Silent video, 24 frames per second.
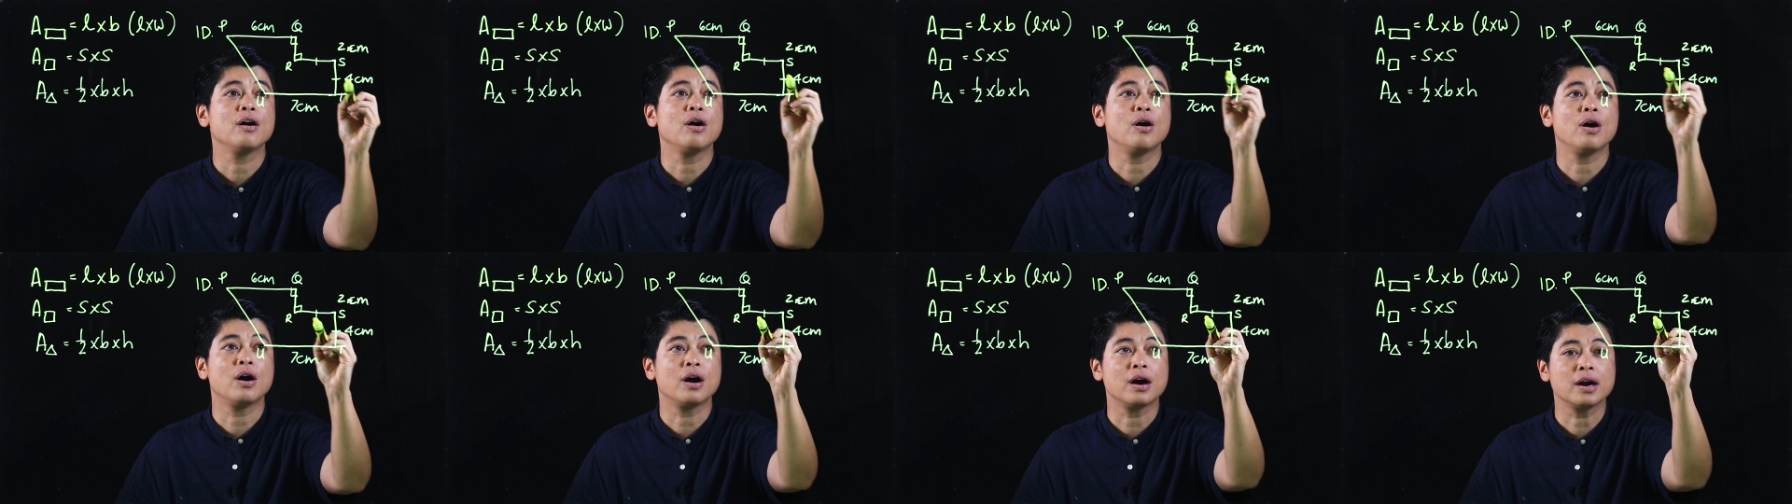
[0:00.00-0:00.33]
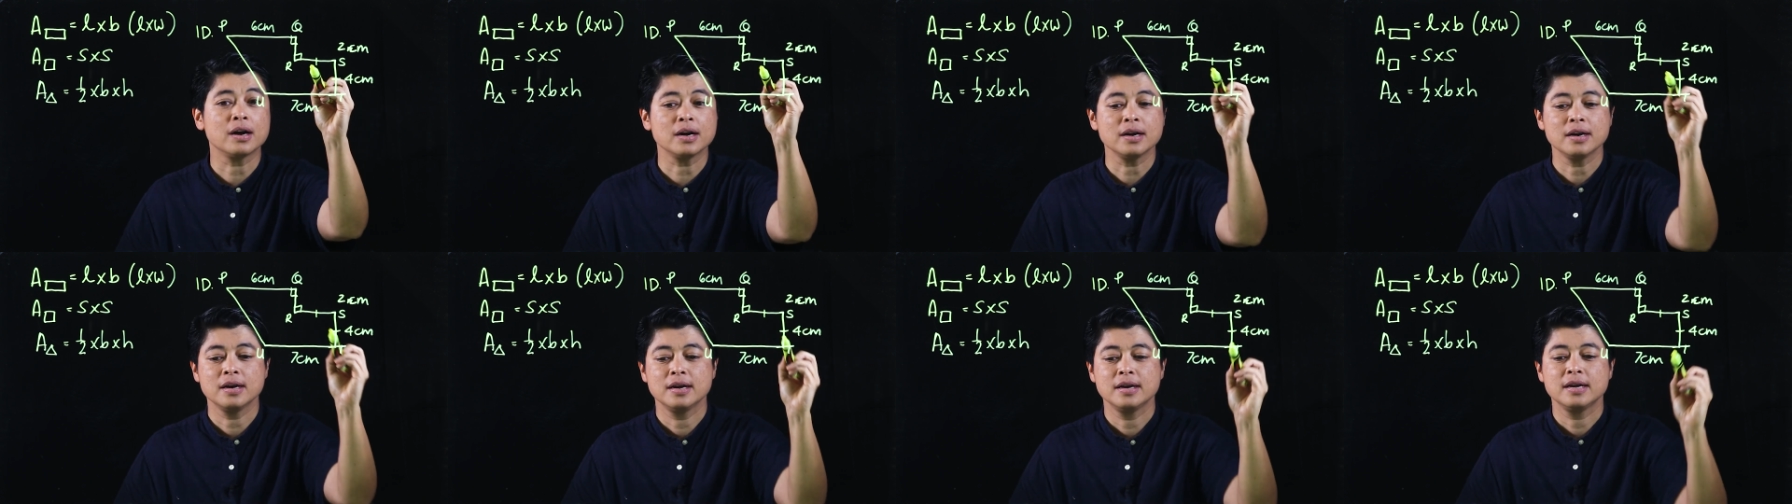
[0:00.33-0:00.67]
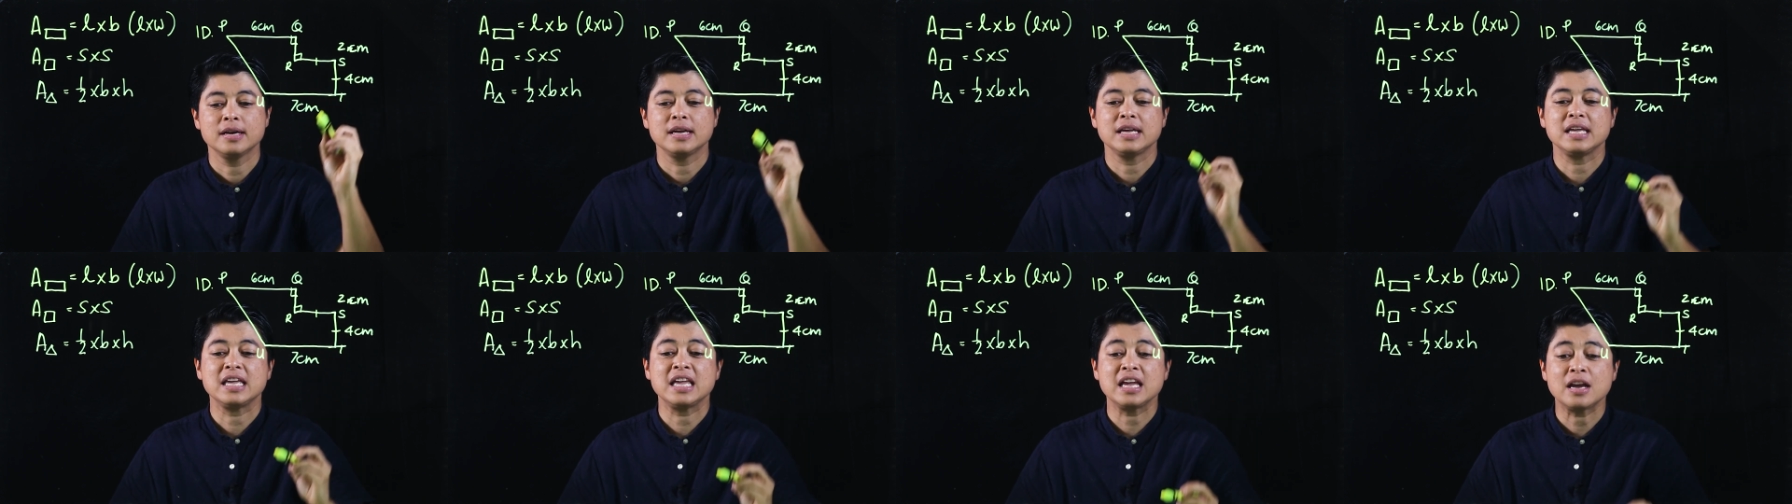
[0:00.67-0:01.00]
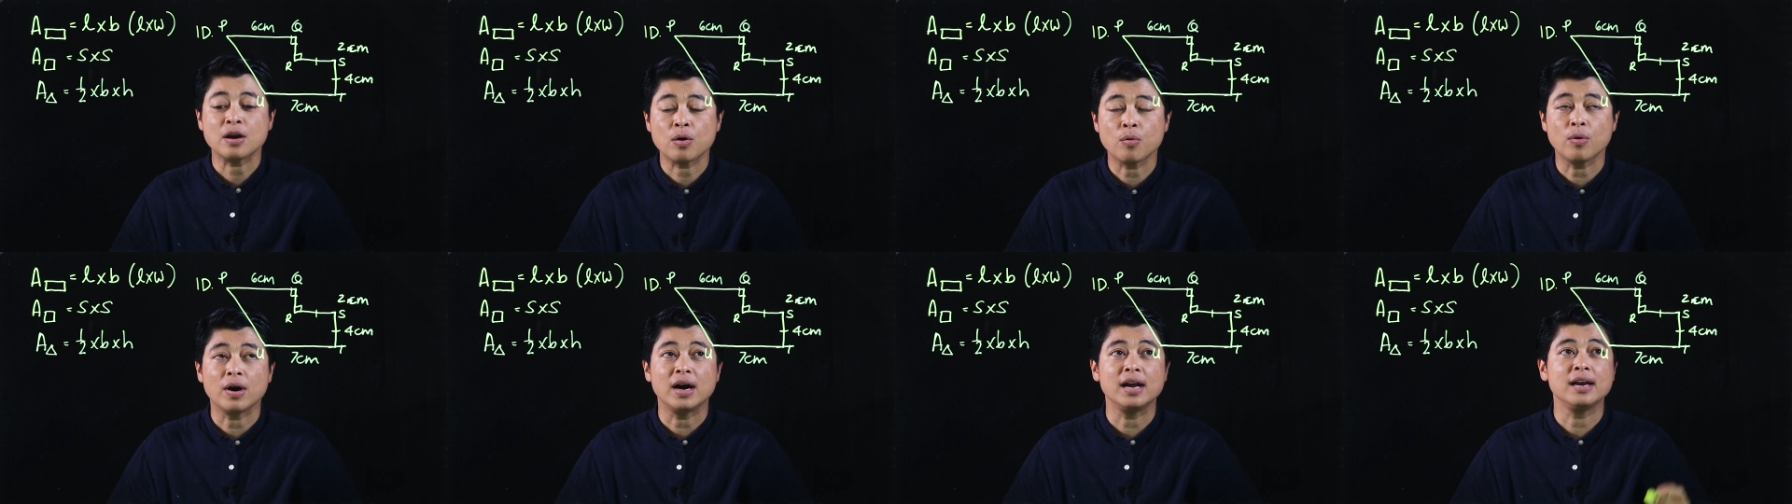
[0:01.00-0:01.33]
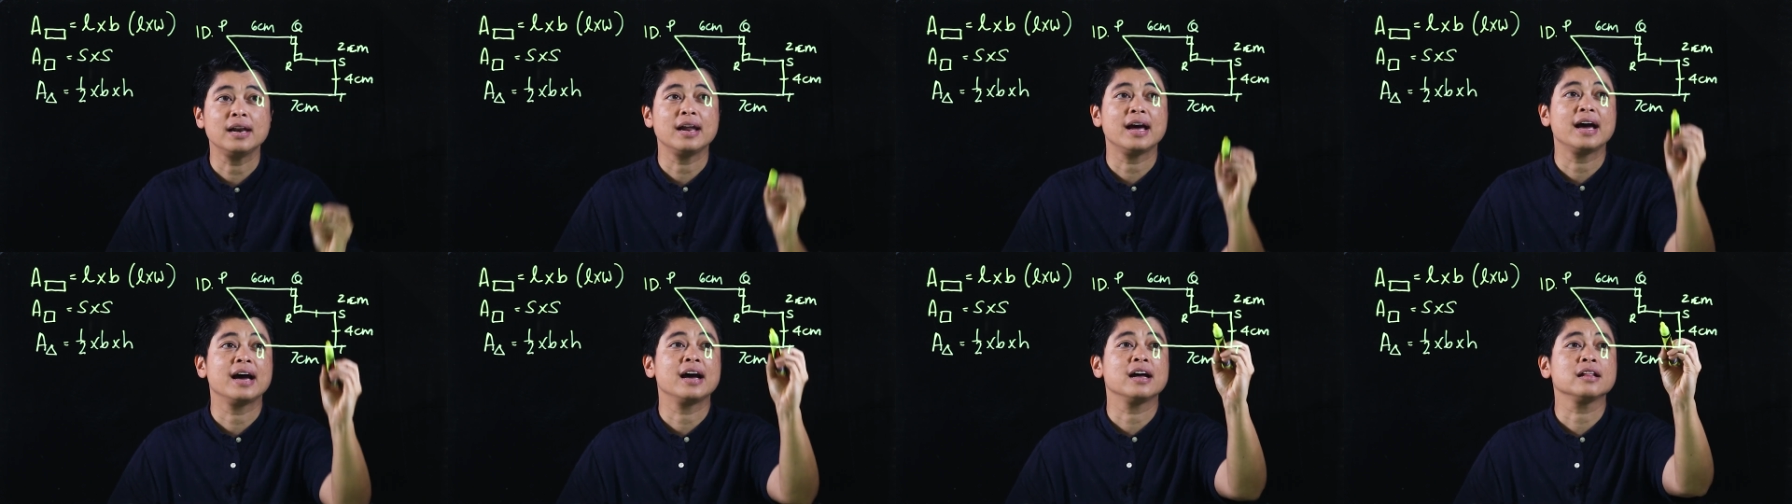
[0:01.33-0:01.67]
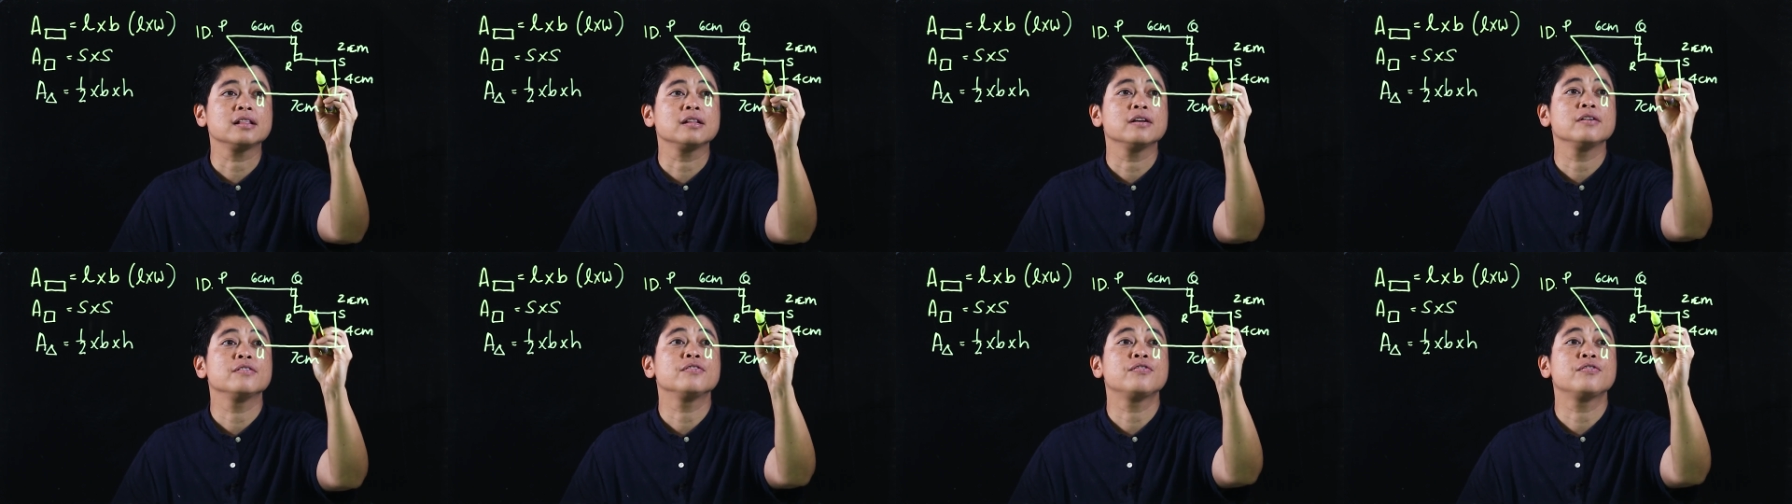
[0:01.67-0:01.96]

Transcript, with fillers: are equal at